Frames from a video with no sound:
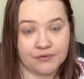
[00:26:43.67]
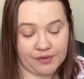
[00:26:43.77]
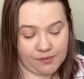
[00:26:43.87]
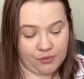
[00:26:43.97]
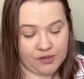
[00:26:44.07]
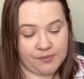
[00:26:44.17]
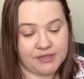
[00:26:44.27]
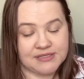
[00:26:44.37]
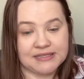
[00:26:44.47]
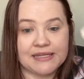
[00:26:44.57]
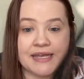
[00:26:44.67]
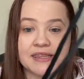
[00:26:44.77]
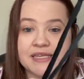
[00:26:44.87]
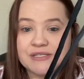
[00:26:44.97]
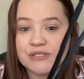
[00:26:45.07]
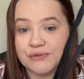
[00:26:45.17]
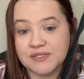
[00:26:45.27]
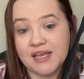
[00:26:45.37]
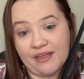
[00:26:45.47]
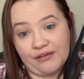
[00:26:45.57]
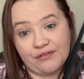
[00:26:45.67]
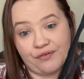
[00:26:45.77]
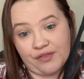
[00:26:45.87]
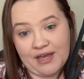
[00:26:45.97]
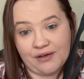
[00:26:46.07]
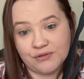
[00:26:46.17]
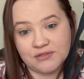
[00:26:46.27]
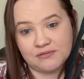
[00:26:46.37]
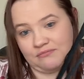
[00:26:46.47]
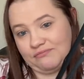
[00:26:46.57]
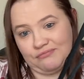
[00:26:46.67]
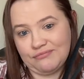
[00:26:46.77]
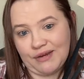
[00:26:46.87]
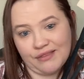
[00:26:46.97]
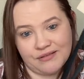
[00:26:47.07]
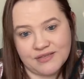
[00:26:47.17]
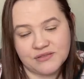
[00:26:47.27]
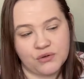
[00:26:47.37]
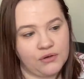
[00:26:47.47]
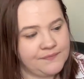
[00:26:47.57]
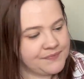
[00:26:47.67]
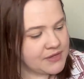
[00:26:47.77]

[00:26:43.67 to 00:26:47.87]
around the border because I like these two together for the house. I think that's cool.